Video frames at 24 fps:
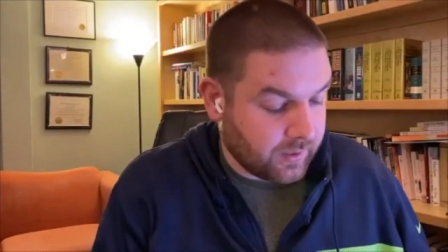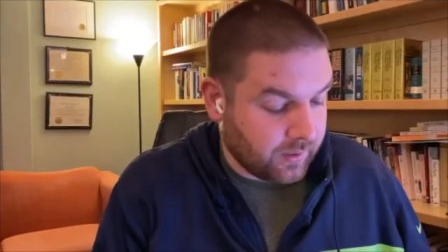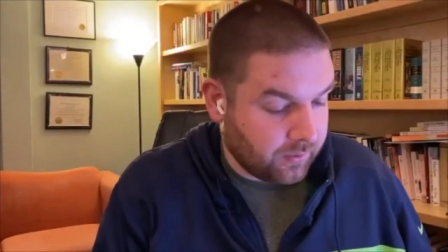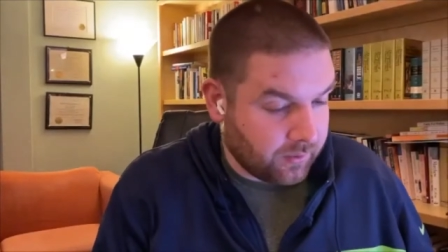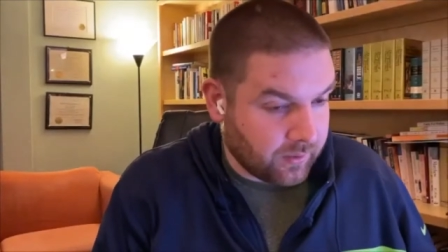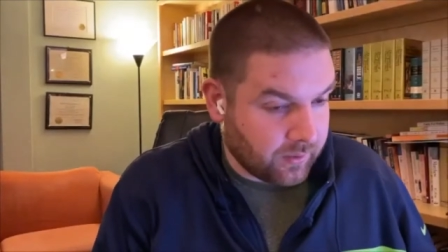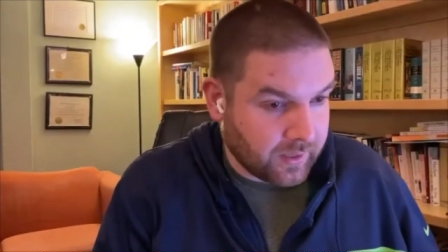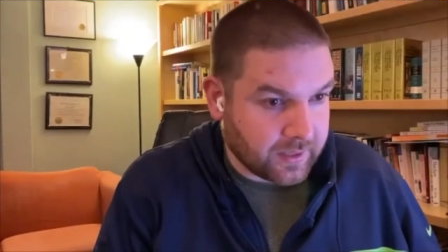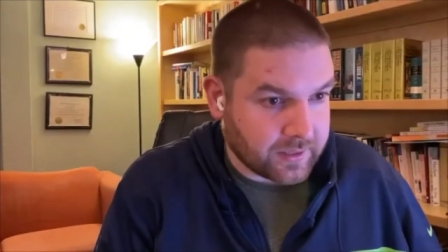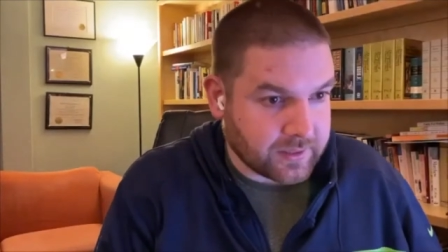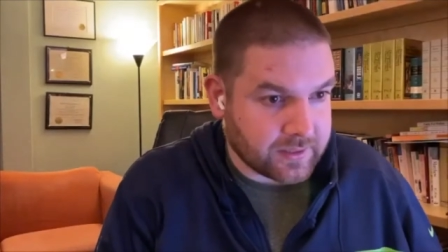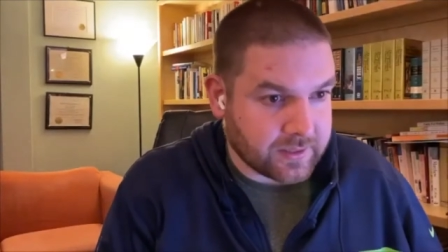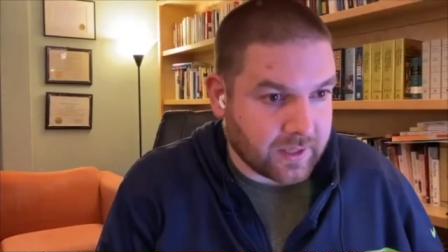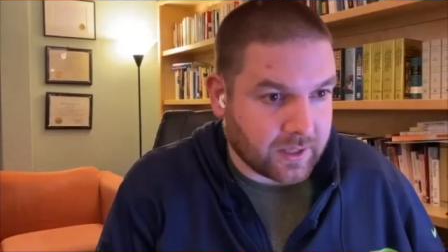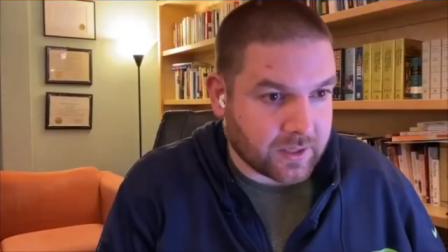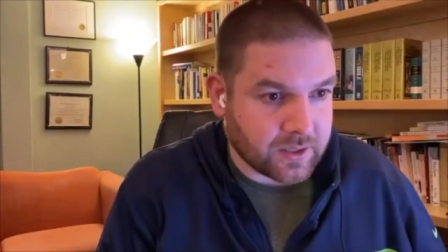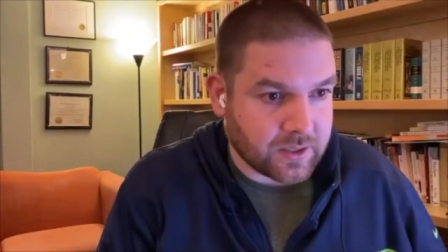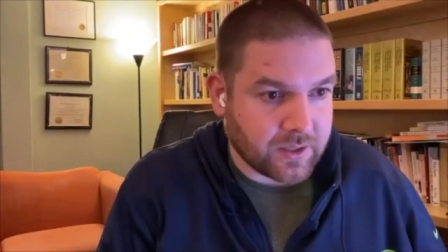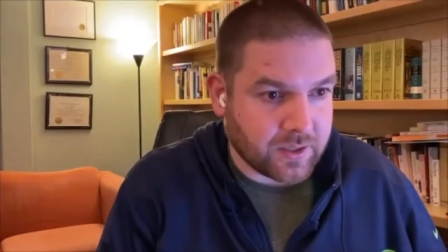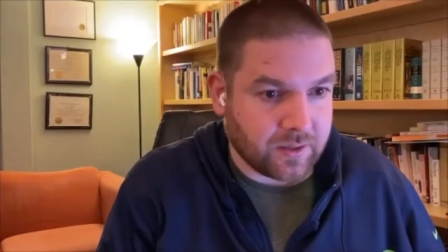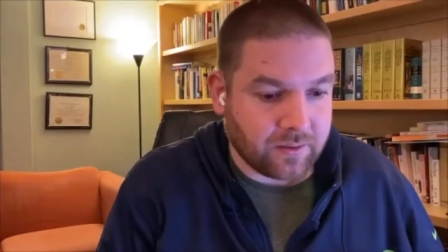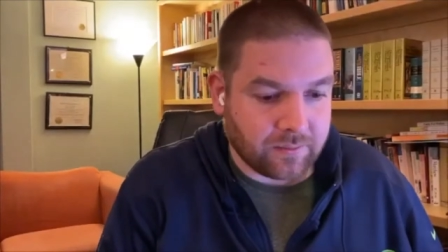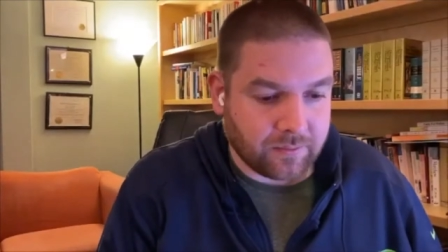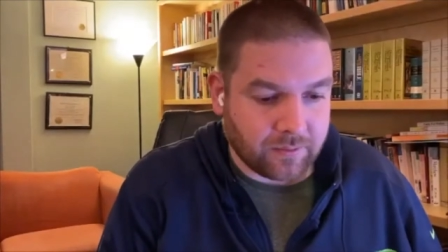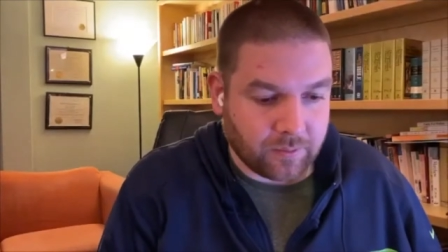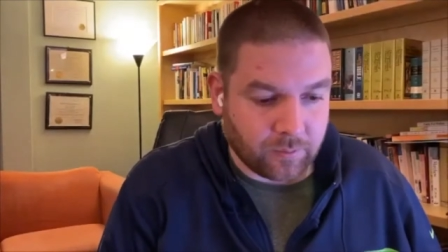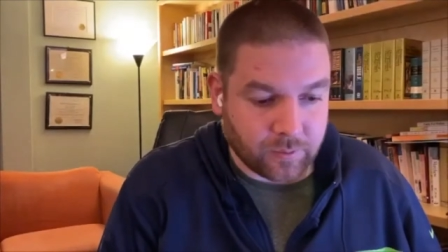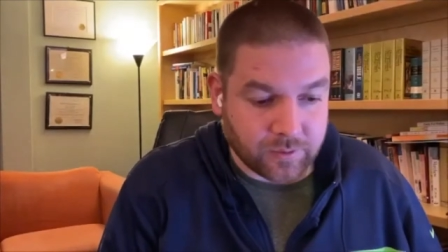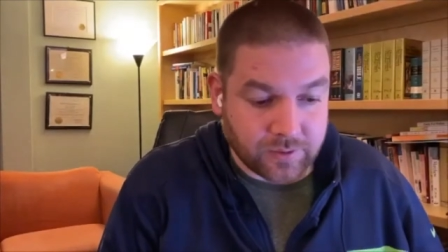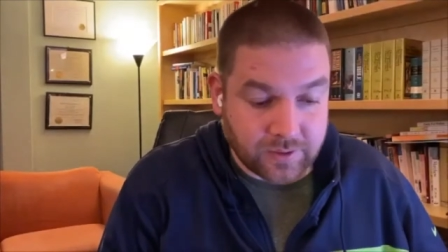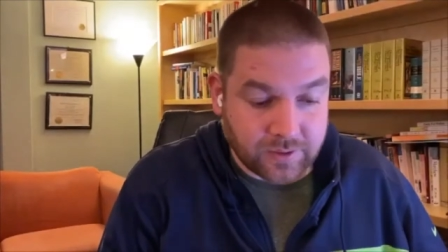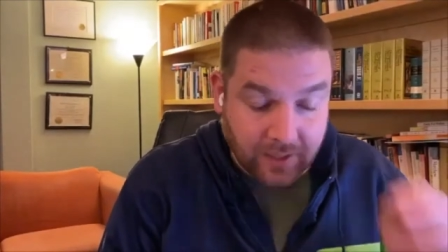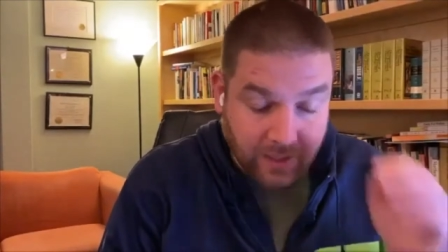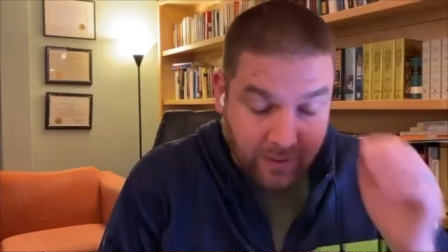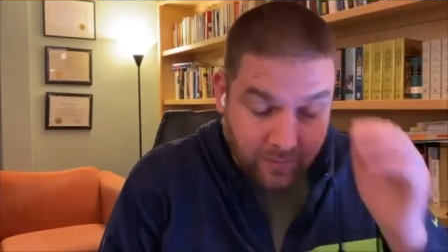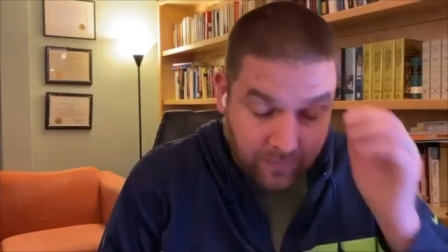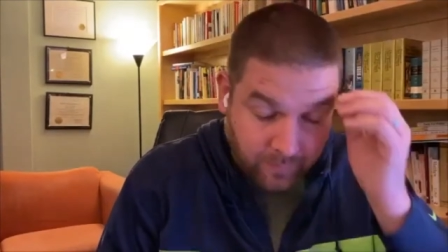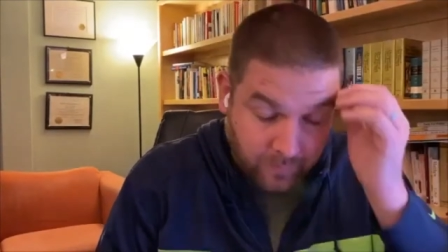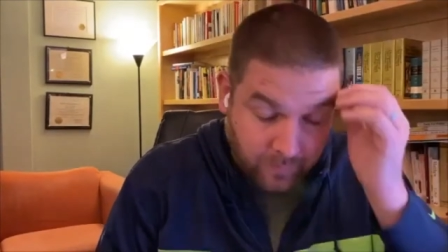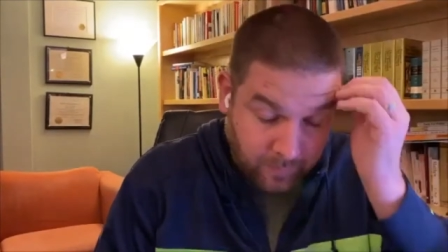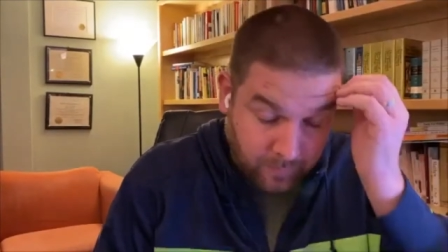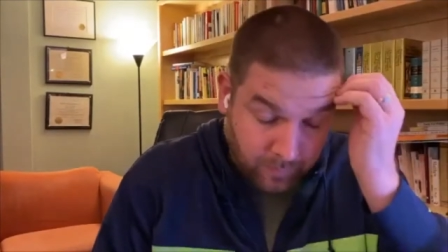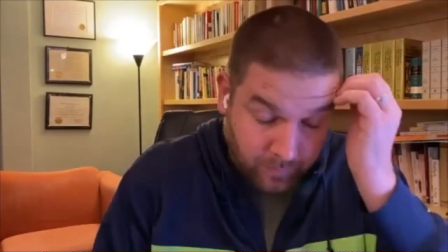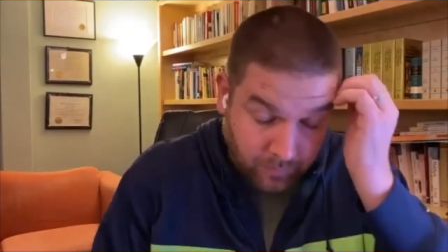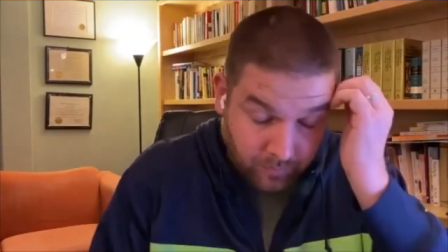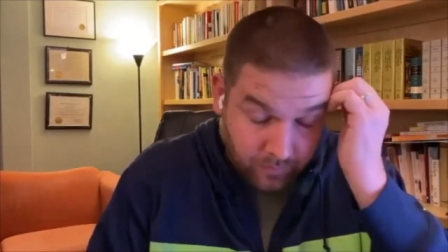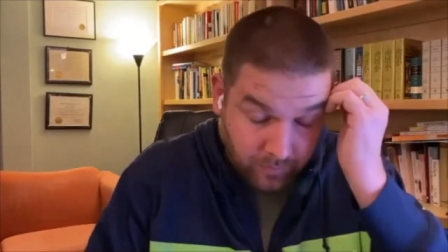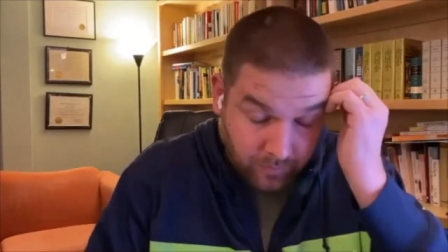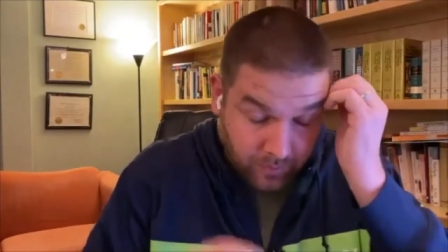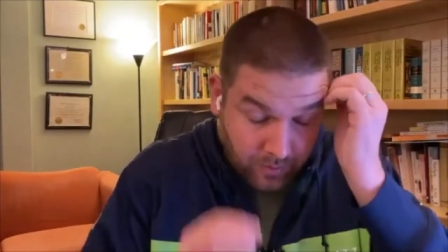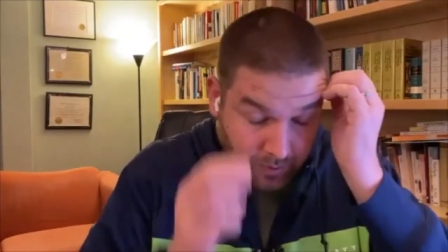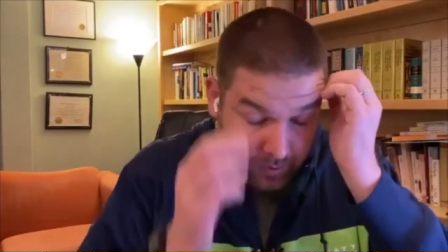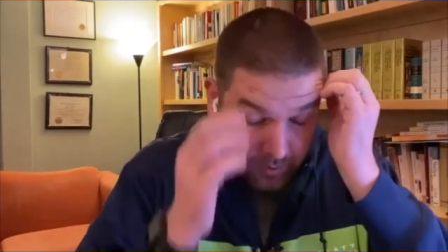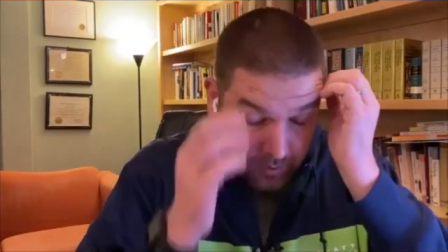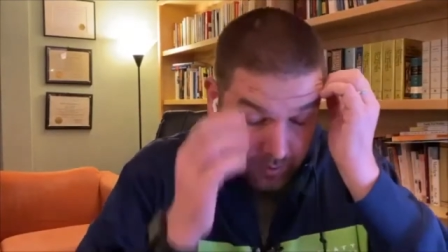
in the next section. We'll see how the people